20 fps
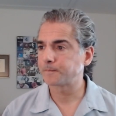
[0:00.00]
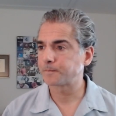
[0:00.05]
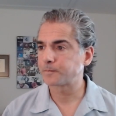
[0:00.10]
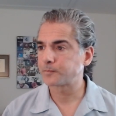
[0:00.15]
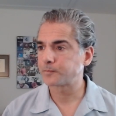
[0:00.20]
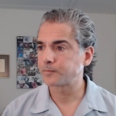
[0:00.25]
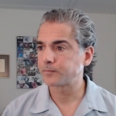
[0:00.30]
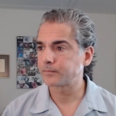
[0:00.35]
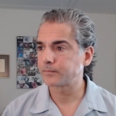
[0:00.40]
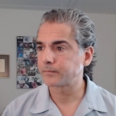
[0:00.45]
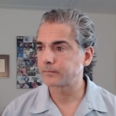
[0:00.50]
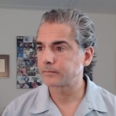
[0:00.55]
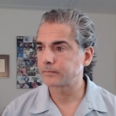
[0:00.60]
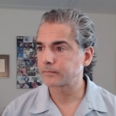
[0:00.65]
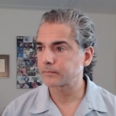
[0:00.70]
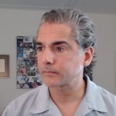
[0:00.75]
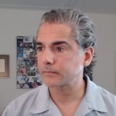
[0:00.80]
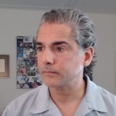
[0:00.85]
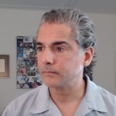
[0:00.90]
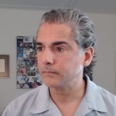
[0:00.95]

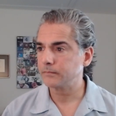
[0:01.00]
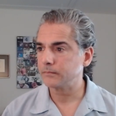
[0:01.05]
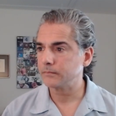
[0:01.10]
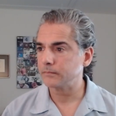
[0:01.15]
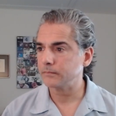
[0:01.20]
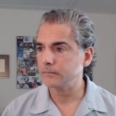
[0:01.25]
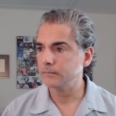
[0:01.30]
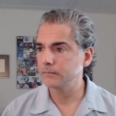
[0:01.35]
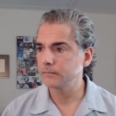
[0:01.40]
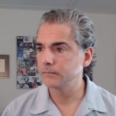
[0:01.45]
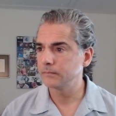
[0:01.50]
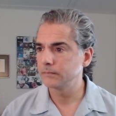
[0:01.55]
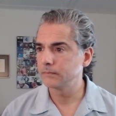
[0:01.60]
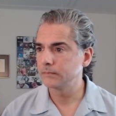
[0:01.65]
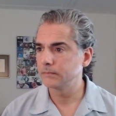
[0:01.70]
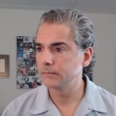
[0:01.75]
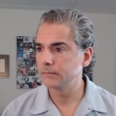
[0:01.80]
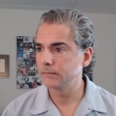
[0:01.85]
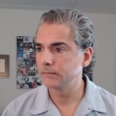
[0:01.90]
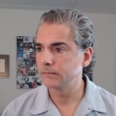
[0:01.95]

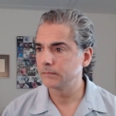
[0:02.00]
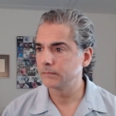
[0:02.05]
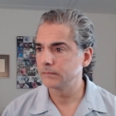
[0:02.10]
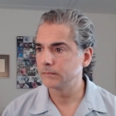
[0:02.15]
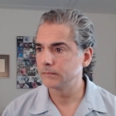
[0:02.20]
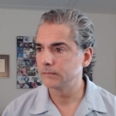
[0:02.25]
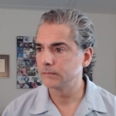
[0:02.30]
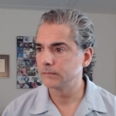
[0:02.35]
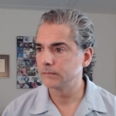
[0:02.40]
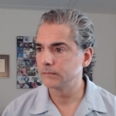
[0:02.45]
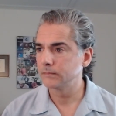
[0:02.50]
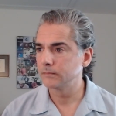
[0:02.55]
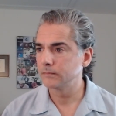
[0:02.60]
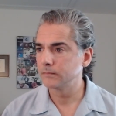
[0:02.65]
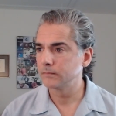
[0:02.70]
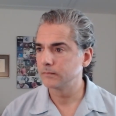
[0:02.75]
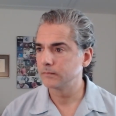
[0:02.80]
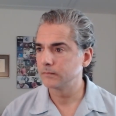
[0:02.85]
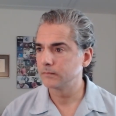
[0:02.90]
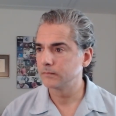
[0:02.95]

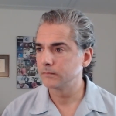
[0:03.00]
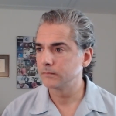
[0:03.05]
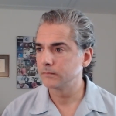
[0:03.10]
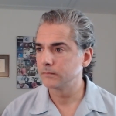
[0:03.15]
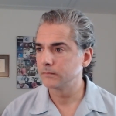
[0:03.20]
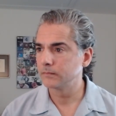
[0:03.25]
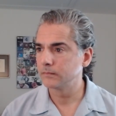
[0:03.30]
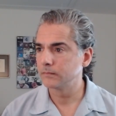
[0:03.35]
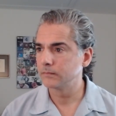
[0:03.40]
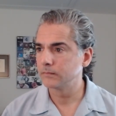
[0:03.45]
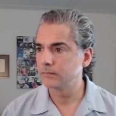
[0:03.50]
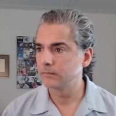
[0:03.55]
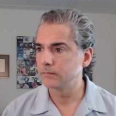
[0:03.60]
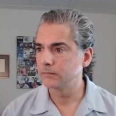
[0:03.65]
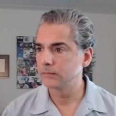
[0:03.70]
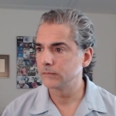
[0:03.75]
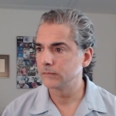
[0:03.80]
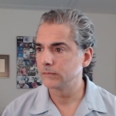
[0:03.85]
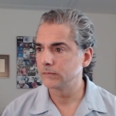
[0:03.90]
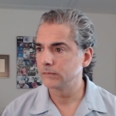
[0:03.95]

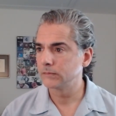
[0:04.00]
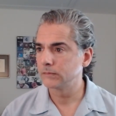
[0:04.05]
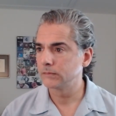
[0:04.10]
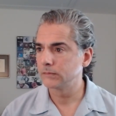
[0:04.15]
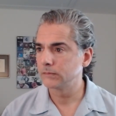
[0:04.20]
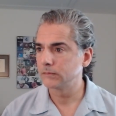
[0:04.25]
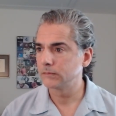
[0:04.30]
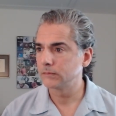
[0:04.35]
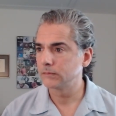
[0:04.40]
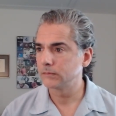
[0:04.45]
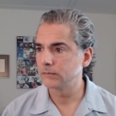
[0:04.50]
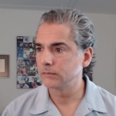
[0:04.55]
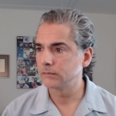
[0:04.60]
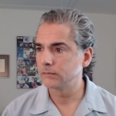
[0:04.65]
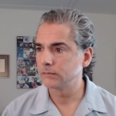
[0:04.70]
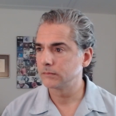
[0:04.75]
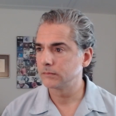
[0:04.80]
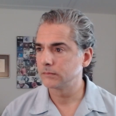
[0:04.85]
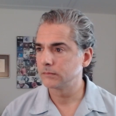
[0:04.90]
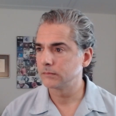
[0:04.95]

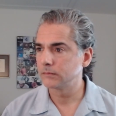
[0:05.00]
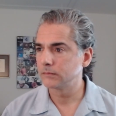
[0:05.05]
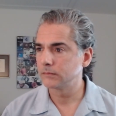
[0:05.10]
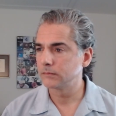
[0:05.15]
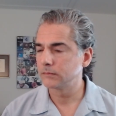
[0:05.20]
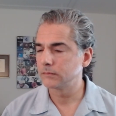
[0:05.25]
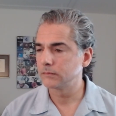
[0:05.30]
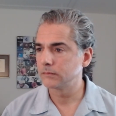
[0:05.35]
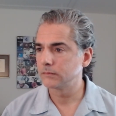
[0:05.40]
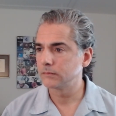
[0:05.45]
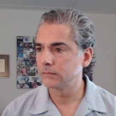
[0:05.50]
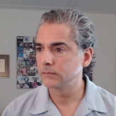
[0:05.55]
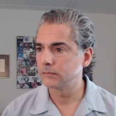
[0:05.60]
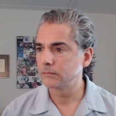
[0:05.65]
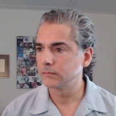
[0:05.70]
(no one is talking)